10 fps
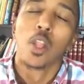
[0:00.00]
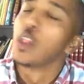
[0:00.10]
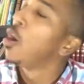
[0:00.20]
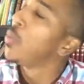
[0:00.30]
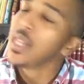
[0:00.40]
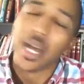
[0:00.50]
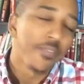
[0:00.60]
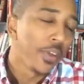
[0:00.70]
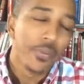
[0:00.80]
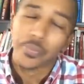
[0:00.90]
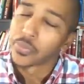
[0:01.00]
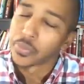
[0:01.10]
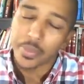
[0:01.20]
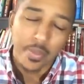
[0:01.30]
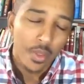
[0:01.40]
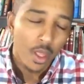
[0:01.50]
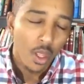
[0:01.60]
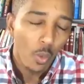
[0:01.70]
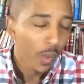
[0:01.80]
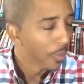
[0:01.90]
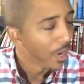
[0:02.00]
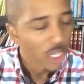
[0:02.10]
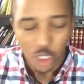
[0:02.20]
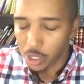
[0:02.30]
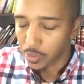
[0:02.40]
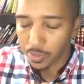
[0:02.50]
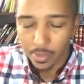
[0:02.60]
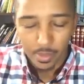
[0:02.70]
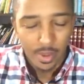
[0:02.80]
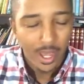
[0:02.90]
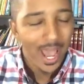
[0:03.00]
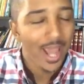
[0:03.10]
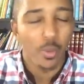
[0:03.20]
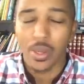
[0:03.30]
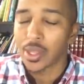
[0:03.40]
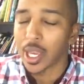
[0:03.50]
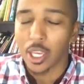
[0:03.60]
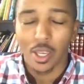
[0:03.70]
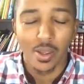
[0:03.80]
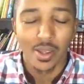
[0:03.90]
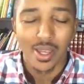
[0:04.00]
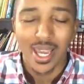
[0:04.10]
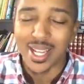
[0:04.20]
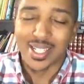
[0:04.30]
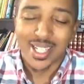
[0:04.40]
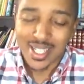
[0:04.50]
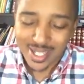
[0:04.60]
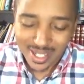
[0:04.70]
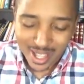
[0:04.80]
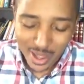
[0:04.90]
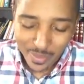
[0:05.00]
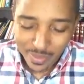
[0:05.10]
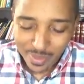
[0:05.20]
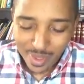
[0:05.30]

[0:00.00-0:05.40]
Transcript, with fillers: Lord, we love you, we praise you, and we thank you. In Jesus' name.